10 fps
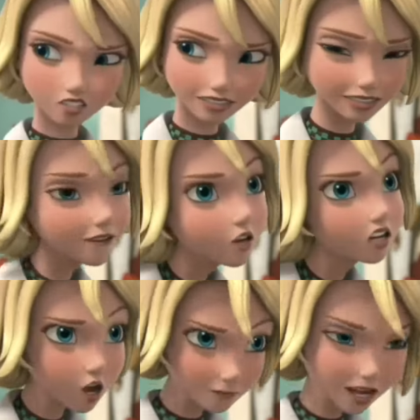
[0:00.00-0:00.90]
Huh, and she
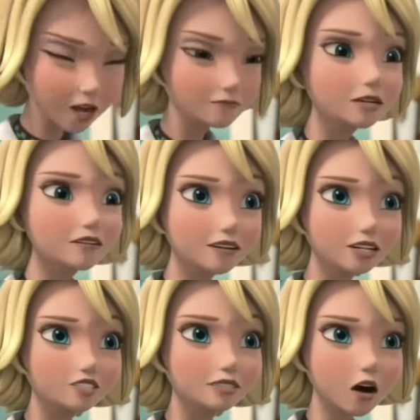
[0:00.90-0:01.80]
never showed up to help me
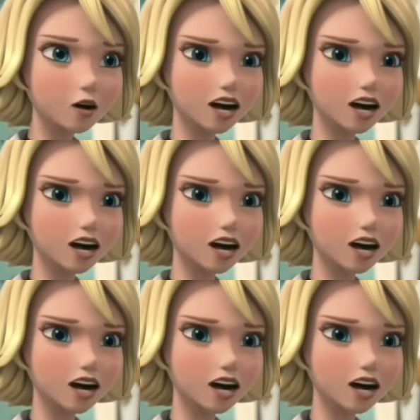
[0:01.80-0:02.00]
finish the